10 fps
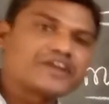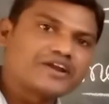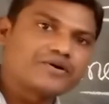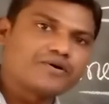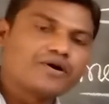
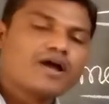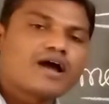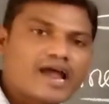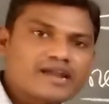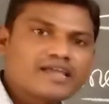radio,
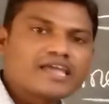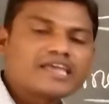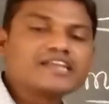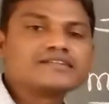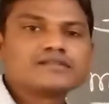and
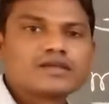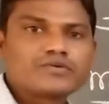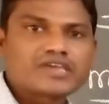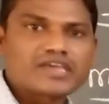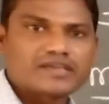in
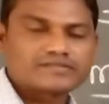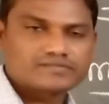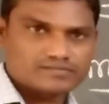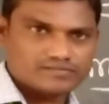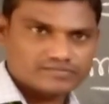
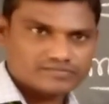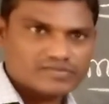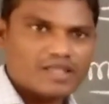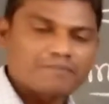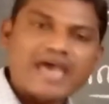
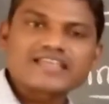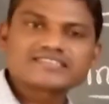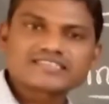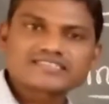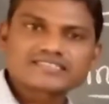
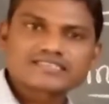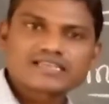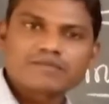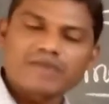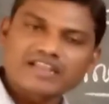marriages,
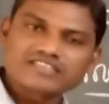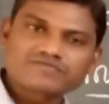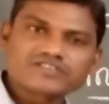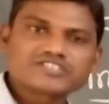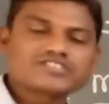marriage
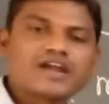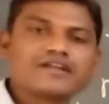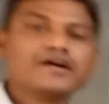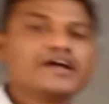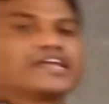functions,
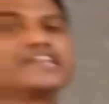and